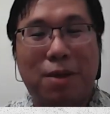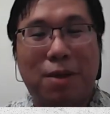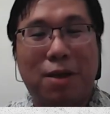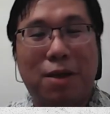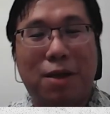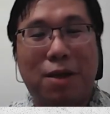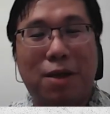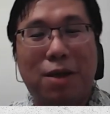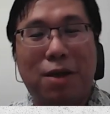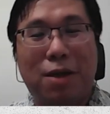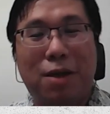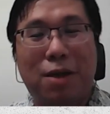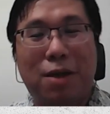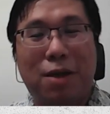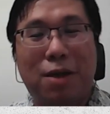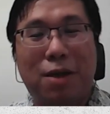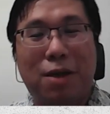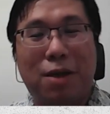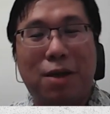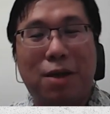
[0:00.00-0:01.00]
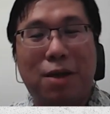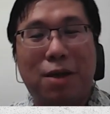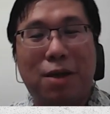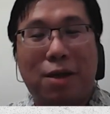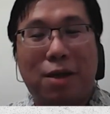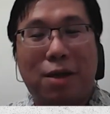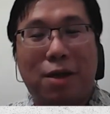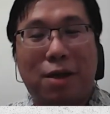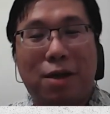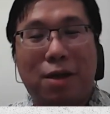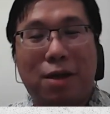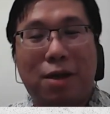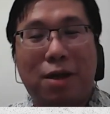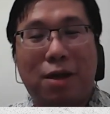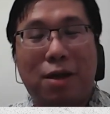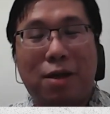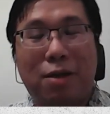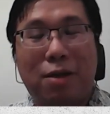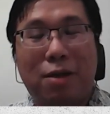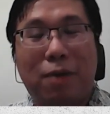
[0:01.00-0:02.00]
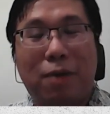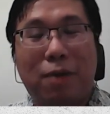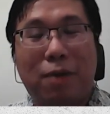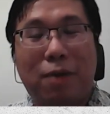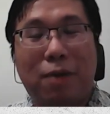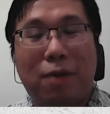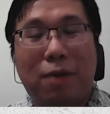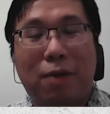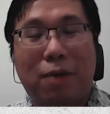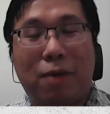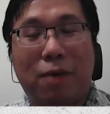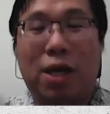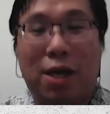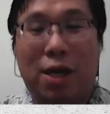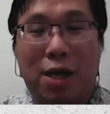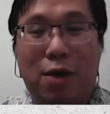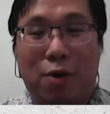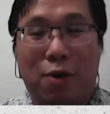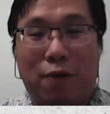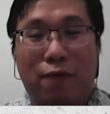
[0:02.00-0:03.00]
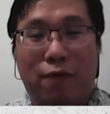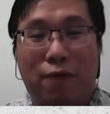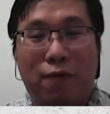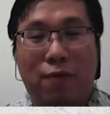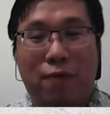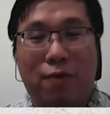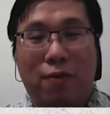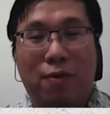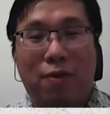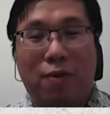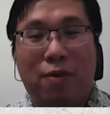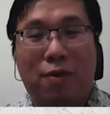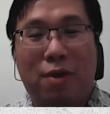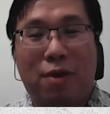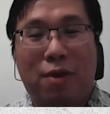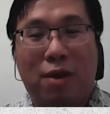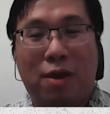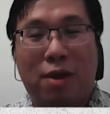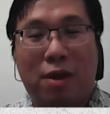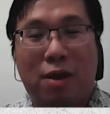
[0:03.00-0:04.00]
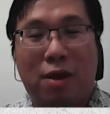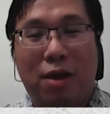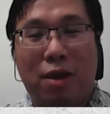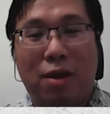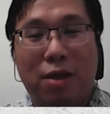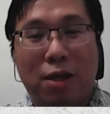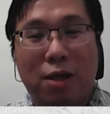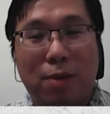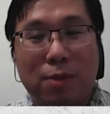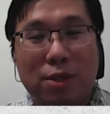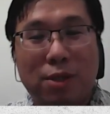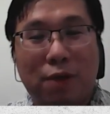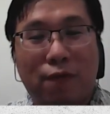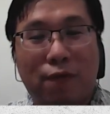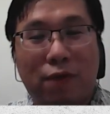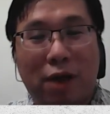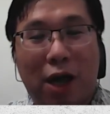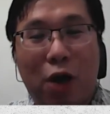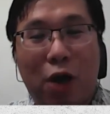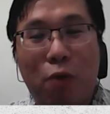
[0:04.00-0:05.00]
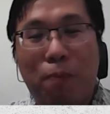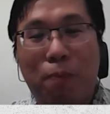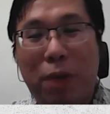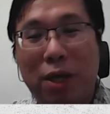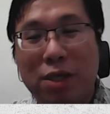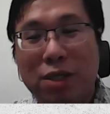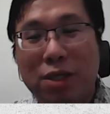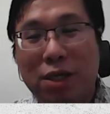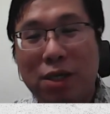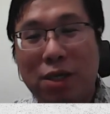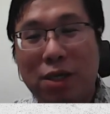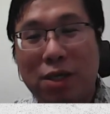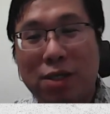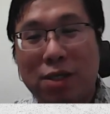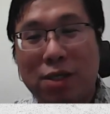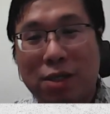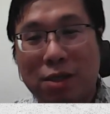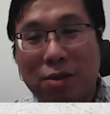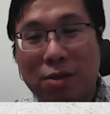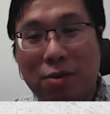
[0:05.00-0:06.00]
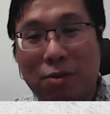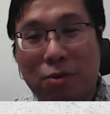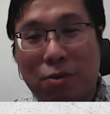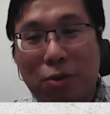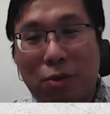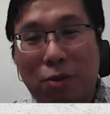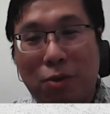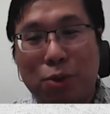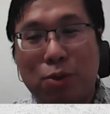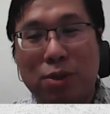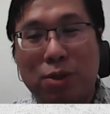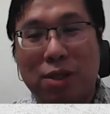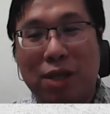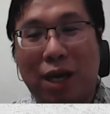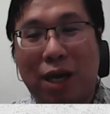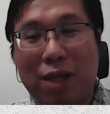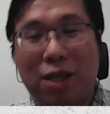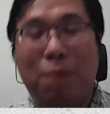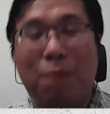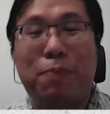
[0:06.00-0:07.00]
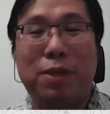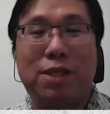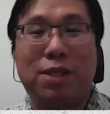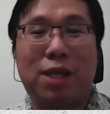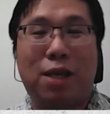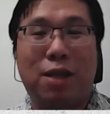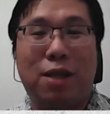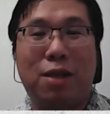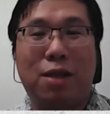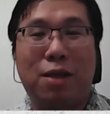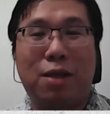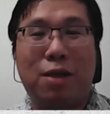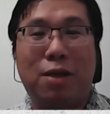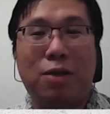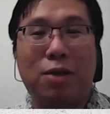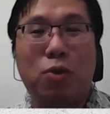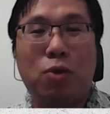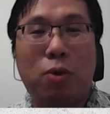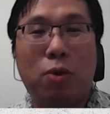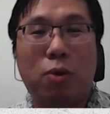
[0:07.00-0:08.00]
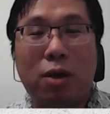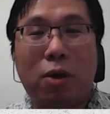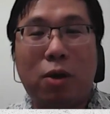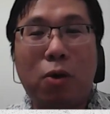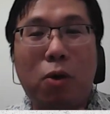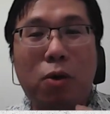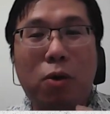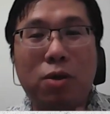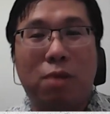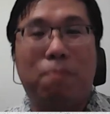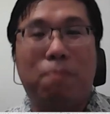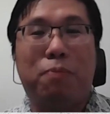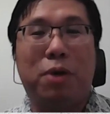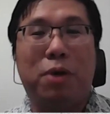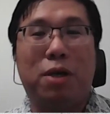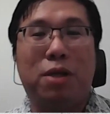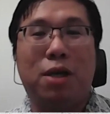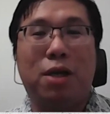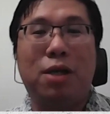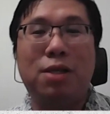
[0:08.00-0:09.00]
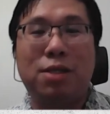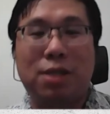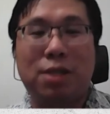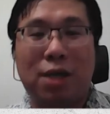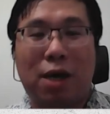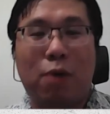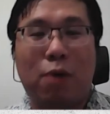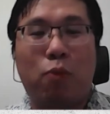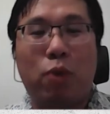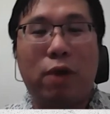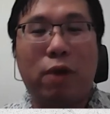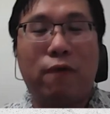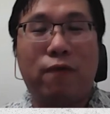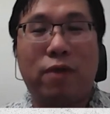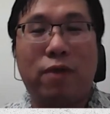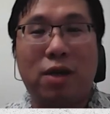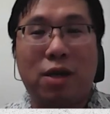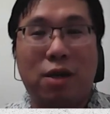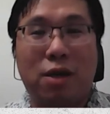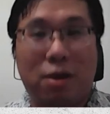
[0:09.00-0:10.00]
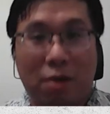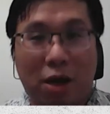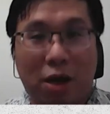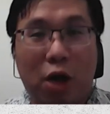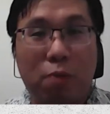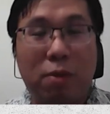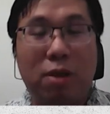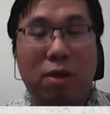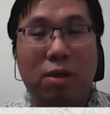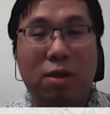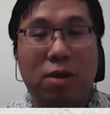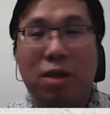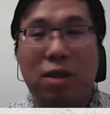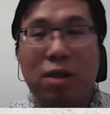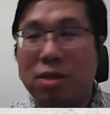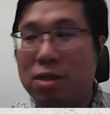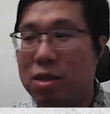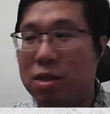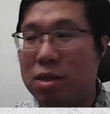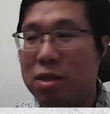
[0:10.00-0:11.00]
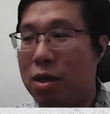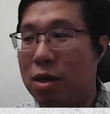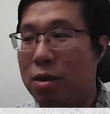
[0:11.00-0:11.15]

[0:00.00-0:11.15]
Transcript: government has to take care of. In terms of outpatient, is close to 90%. So all the burdens are with the government. It's